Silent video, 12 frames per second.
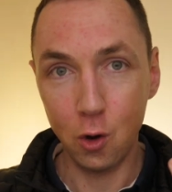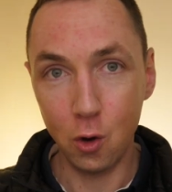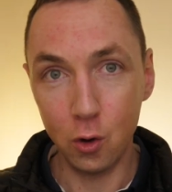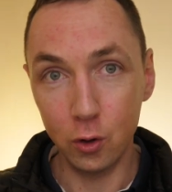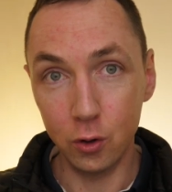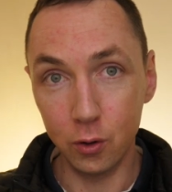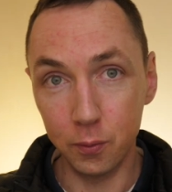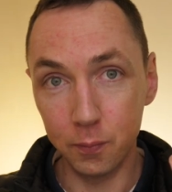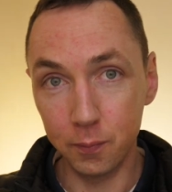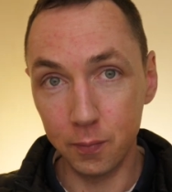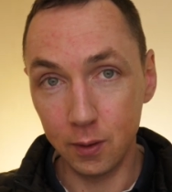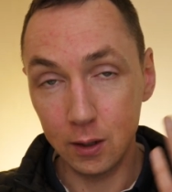On
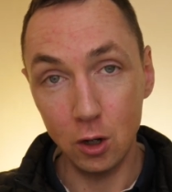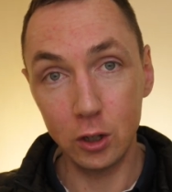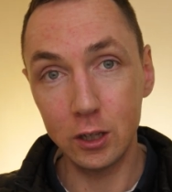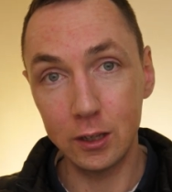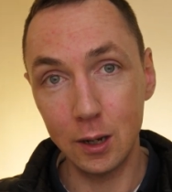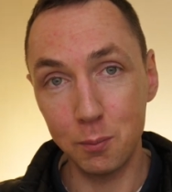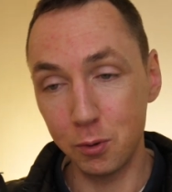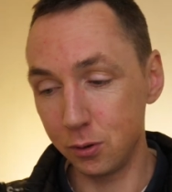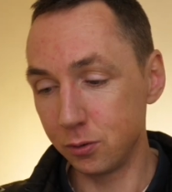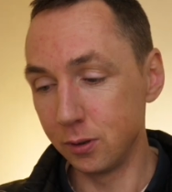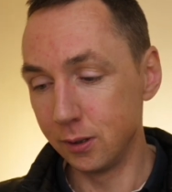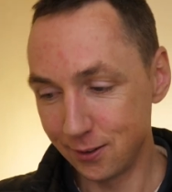Leica
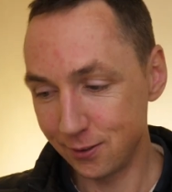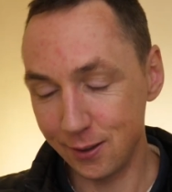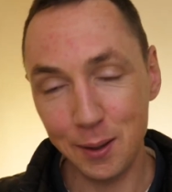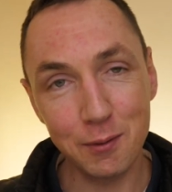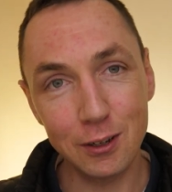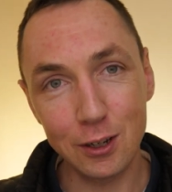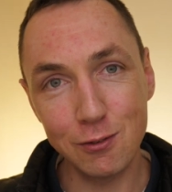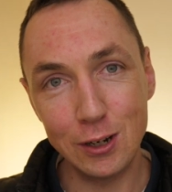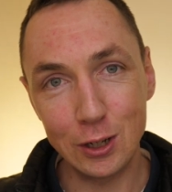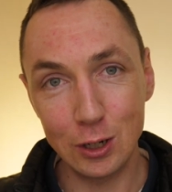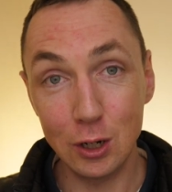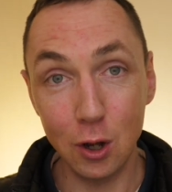cameras. So that was like a
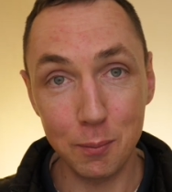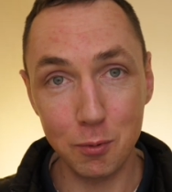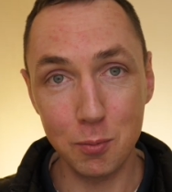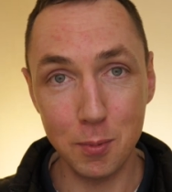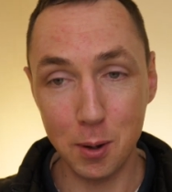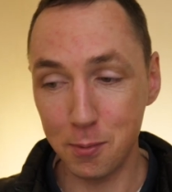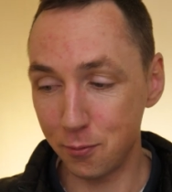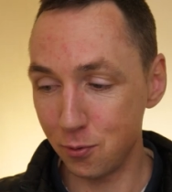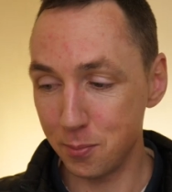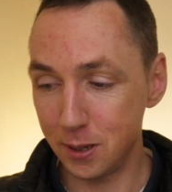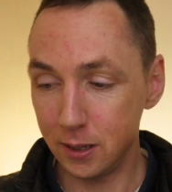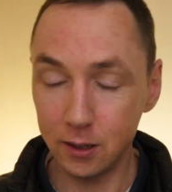really good light bulb moment for
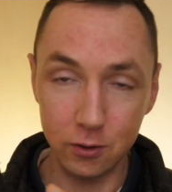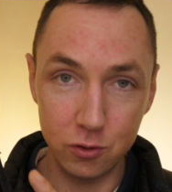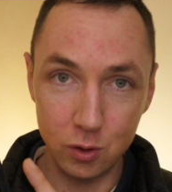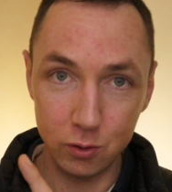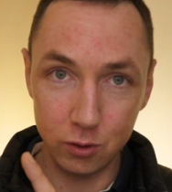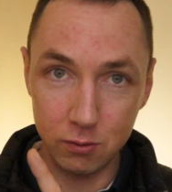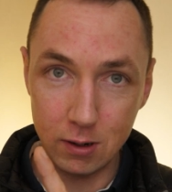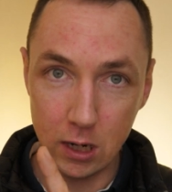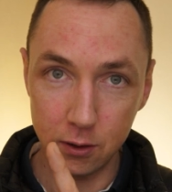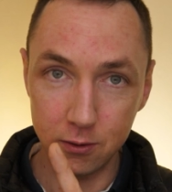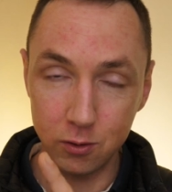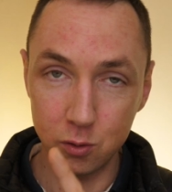me. As soon as I
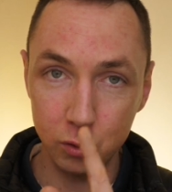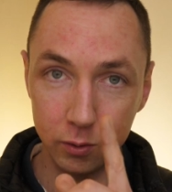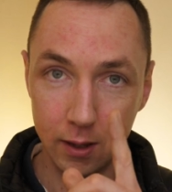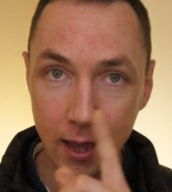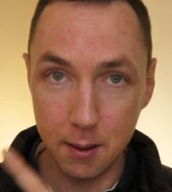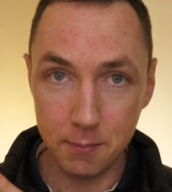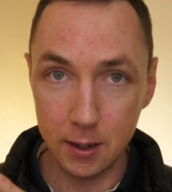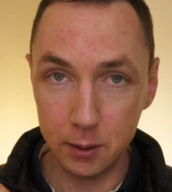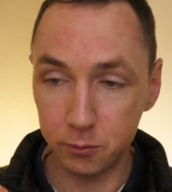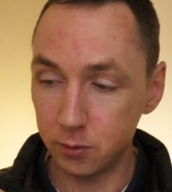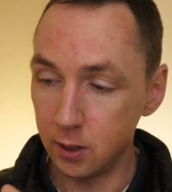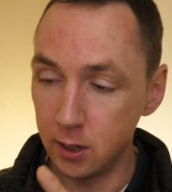realized this was M
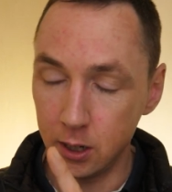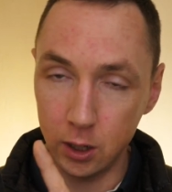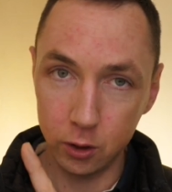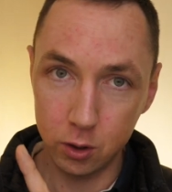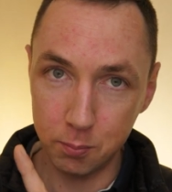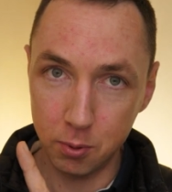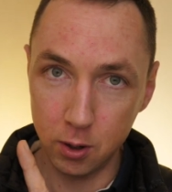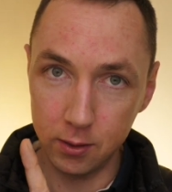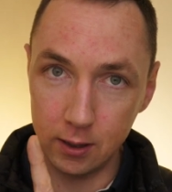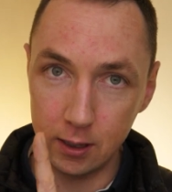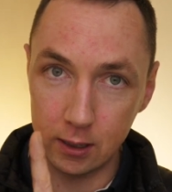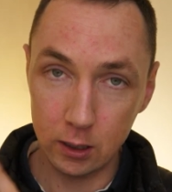out and I could buy
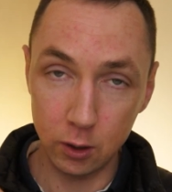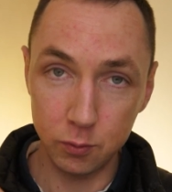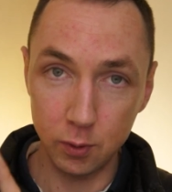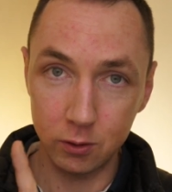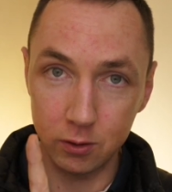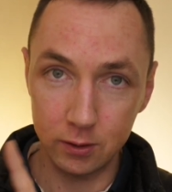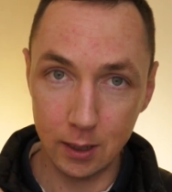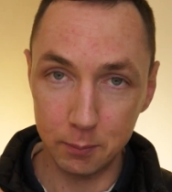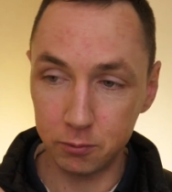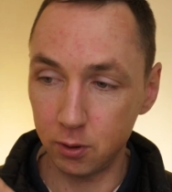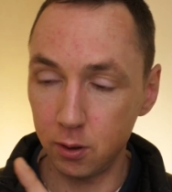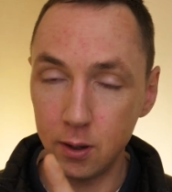the close focus
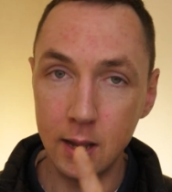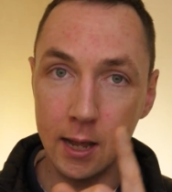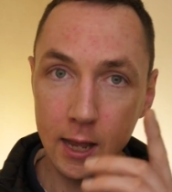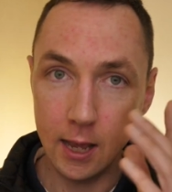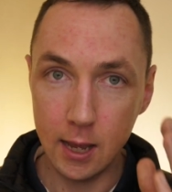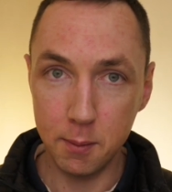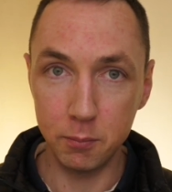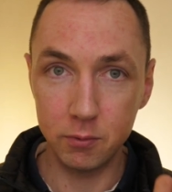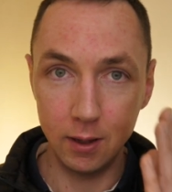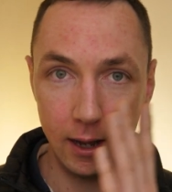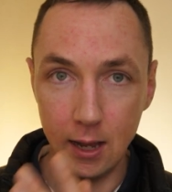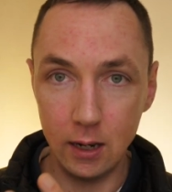adapter M
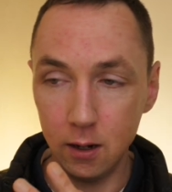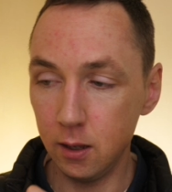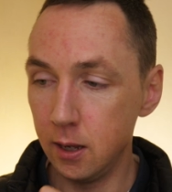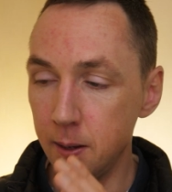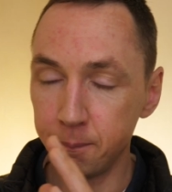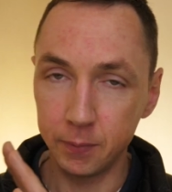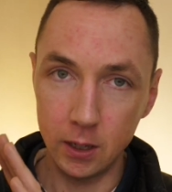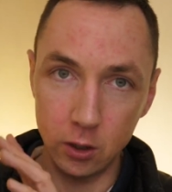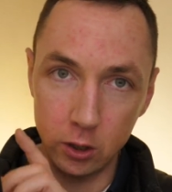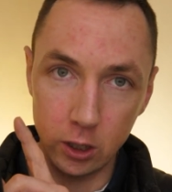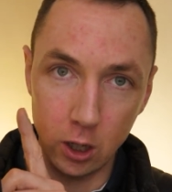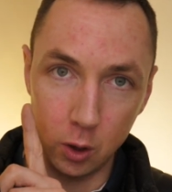to L and
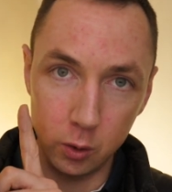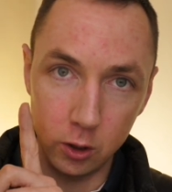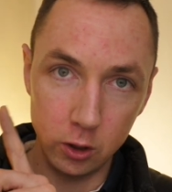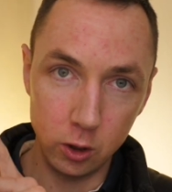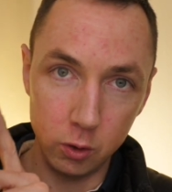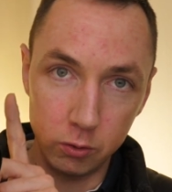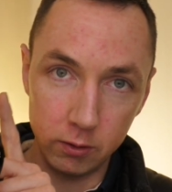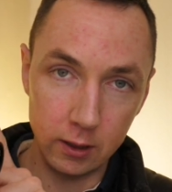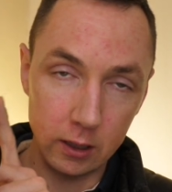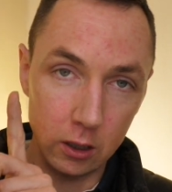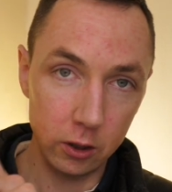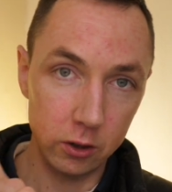I own and use
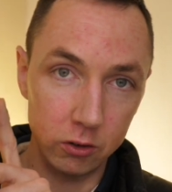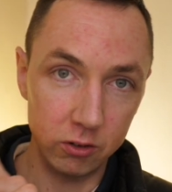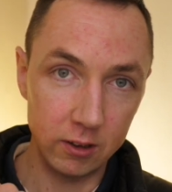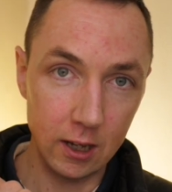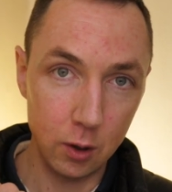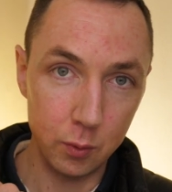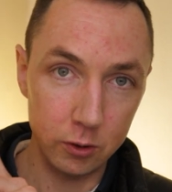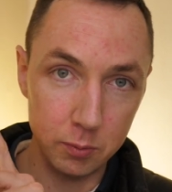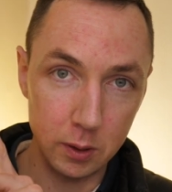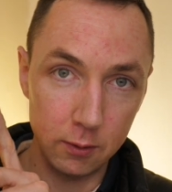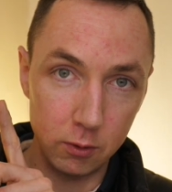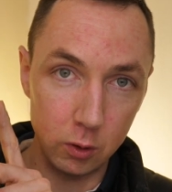the Leica CL, which
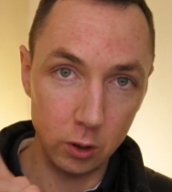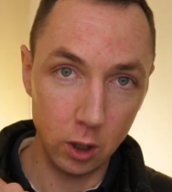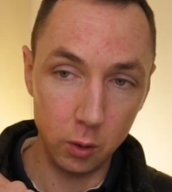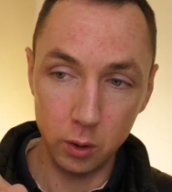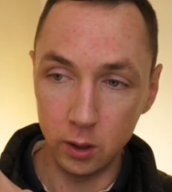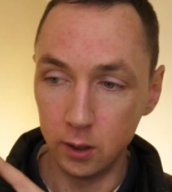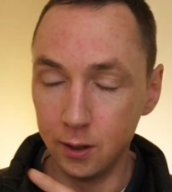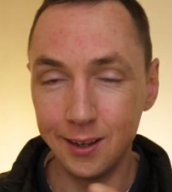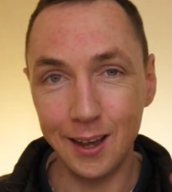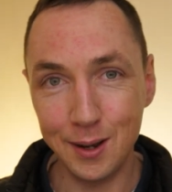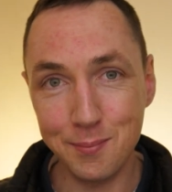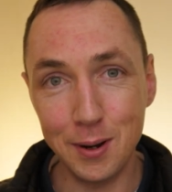many of you know
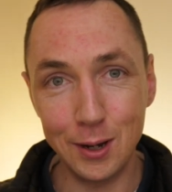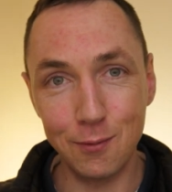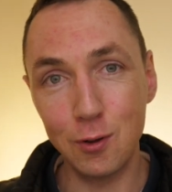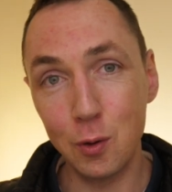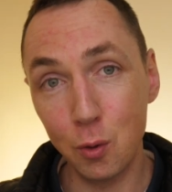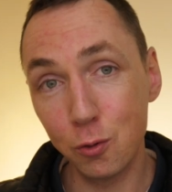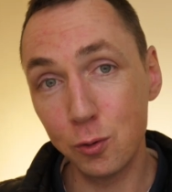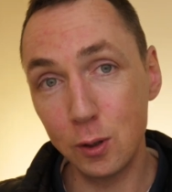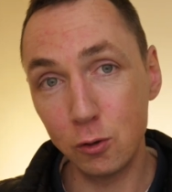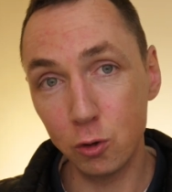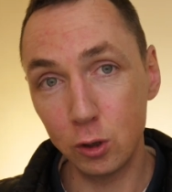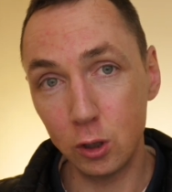and many of you also
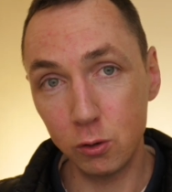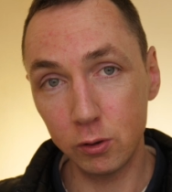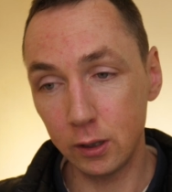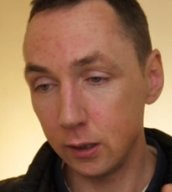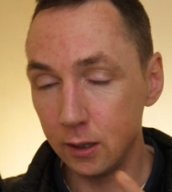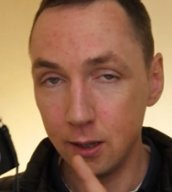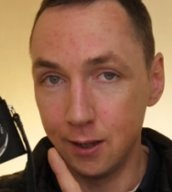enjoy using.